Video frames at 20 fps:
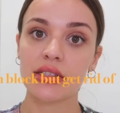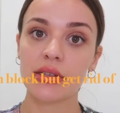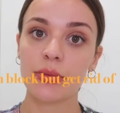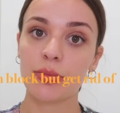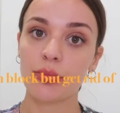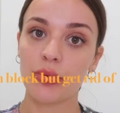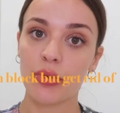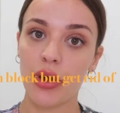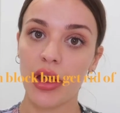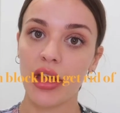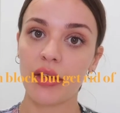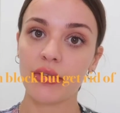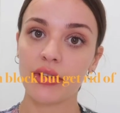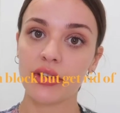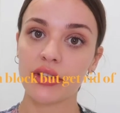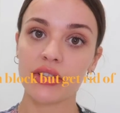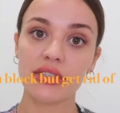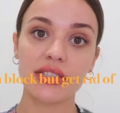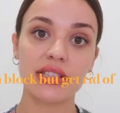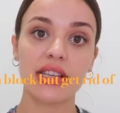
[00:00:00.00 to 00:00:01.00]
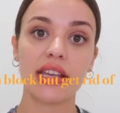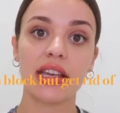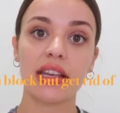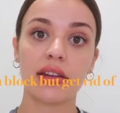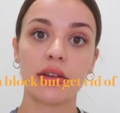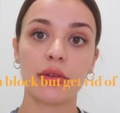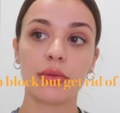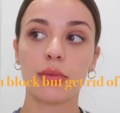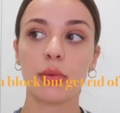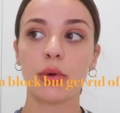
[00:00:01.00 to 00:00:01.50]
depriving your
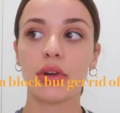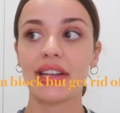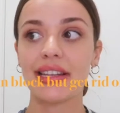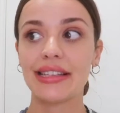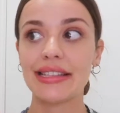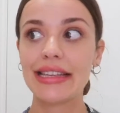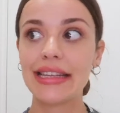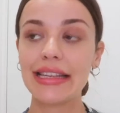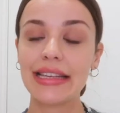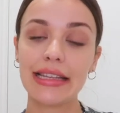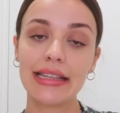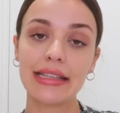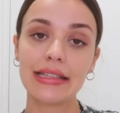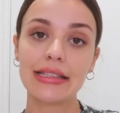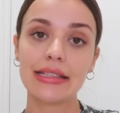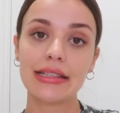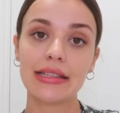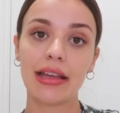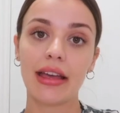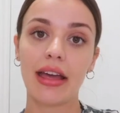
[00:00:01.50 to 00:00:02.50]
skin of what it needs,